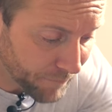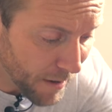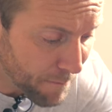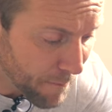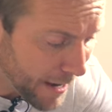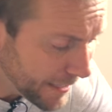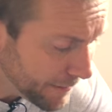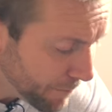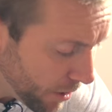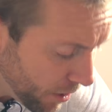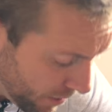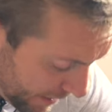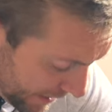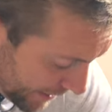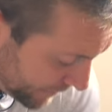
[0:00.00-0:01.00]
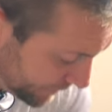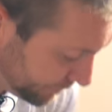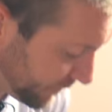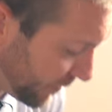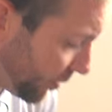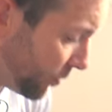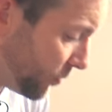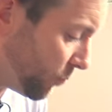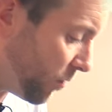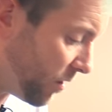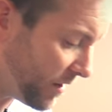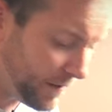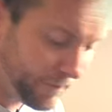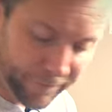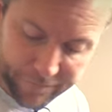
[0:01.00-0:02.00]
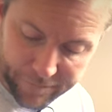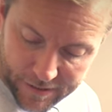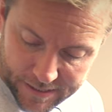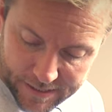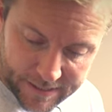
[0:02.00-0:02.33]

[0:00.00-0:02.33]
Made by the good wife.